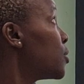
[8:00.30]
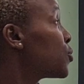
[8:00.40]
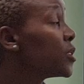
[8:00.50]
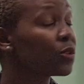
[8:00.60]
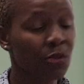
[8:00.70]

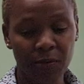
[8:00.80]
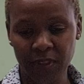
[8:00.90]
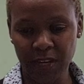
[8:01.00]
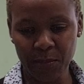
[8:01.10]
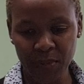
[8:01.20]
liquidity of
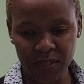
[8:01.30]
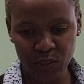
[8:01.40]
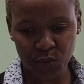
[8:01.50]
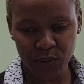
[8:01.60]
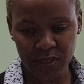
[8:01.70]
the company
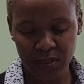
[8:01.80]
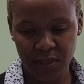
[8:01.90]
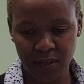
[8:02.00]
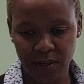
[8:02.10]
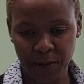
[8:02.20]
shows
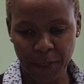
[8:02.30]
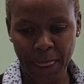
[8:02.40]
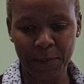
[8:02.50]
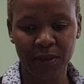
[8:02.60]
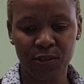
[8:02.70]
the
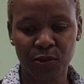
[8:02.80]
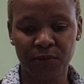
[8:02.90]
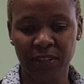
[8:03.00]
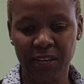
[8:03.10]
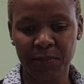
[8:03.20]
ability of
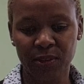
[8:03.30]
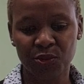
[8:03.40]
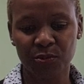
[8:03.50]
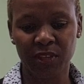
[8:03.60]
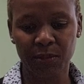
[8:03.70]
the company
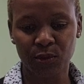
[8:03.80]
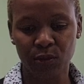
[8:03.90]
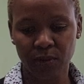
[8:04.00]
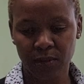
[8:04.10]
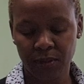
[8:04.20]
to be able
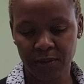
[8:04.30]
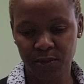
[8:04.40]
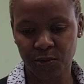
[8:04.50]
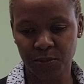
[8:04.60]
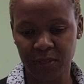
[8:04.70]

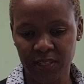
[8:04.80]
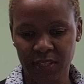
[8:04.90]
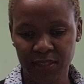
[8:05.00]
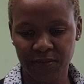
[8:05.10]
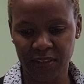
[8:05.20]
to meet
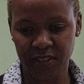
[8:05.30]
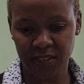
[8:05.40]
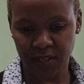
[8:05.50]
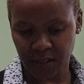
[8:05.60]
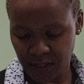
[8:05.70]
its
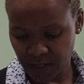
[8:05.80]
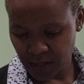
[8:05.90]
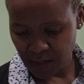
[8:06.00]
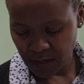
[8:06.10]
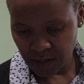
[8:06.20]
financial
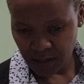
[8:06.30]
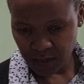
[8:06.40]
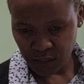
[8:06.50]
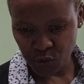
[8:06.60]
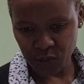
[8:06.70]

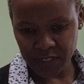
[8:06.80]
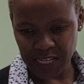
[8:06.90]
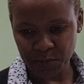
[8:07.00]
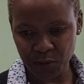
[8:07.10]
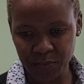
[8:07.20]

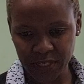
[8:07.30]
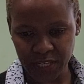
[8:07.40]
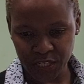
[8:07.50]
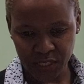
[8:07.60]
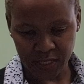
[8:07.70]
short-term
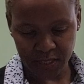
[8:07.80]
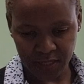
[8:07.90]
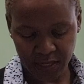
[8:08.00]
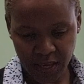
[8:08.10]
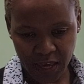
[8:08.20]
obligations.
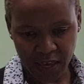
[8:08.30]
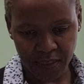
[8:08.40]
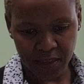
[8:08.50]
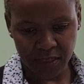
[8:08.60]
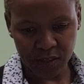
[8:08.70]
And
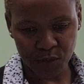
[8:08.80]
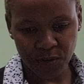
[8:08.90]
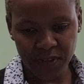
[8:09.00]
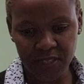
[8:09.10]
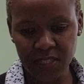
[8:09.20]
then the
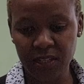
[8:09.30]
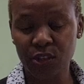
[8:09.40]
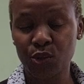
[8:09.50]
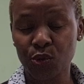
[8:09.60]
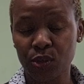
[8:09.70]
solvency
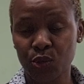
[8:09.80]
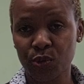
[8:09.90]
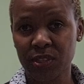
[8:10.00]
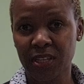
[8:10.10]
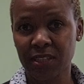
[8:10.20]
ratio
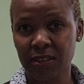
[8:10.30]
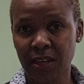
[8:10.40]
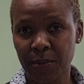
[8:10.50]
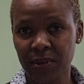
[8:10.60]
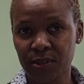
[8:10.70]
shows that the
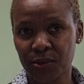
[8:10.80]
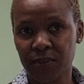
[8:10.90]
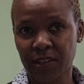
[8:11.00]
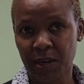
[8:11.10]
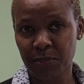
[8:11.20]
ability of
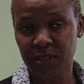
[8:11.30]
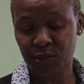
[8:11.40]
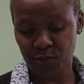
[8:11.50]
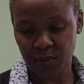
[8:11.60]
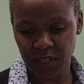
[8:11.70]
the company
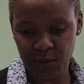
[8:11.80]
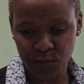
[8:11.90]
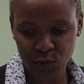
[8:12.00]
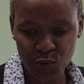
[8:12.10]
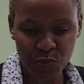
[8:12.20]
to be
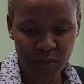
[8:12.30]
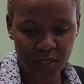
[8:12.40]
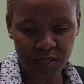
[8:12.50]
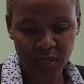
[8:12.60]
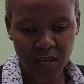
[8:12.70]
able to
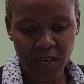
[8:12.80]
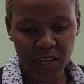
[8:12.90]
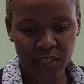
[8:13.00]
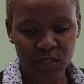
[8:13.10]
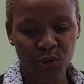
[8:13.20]
meet
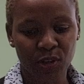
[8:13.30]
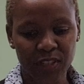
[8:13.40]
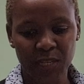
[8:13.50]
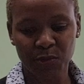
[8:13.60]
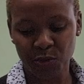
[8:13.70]
its
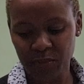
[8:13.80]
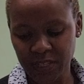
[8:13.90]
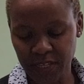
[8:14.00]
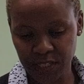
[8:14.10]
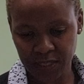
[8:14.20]
long-term
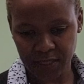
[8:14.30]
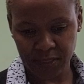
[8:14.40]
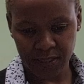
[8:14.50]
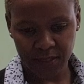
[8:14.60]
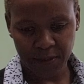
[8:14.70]

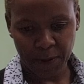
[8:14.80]
obligations.